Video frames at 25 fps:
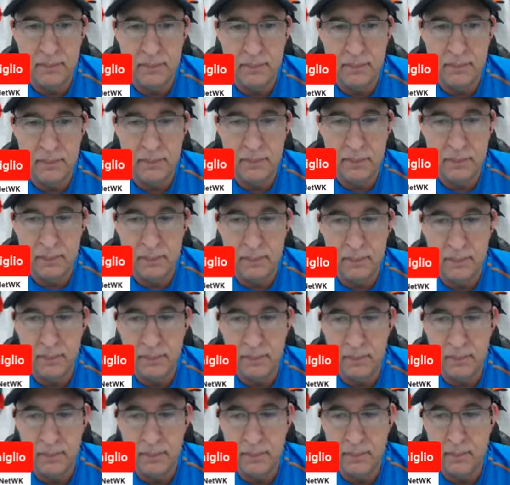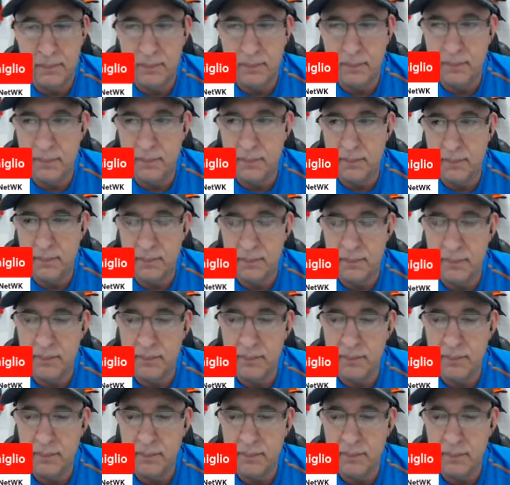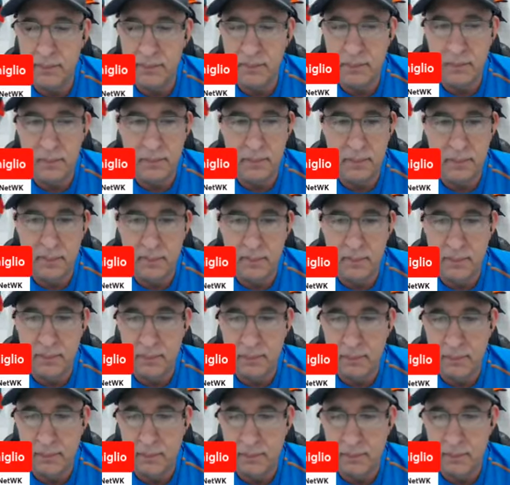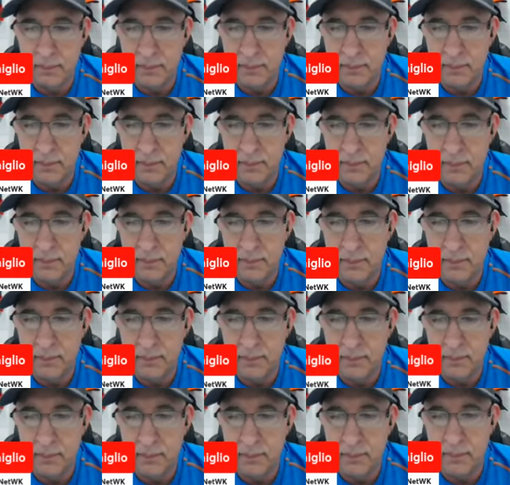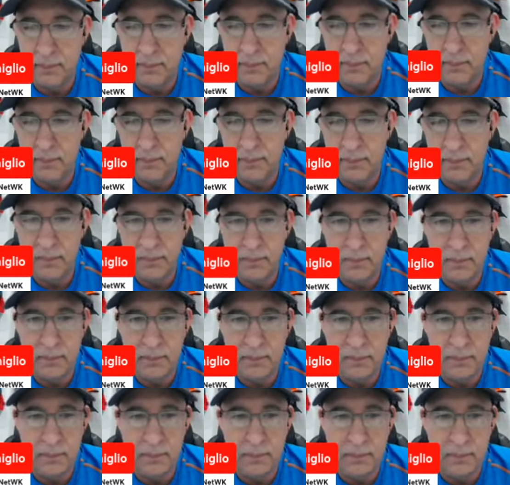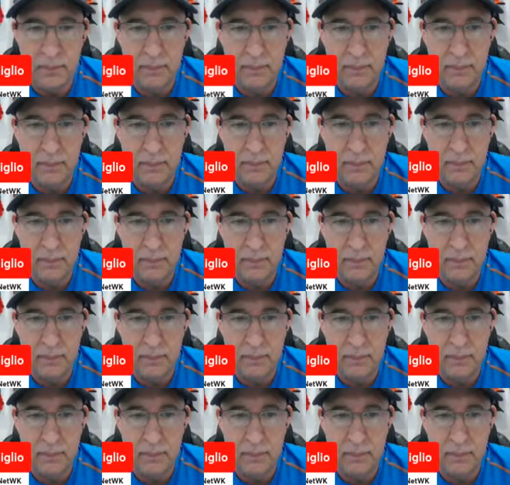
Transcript: Nobody speaks.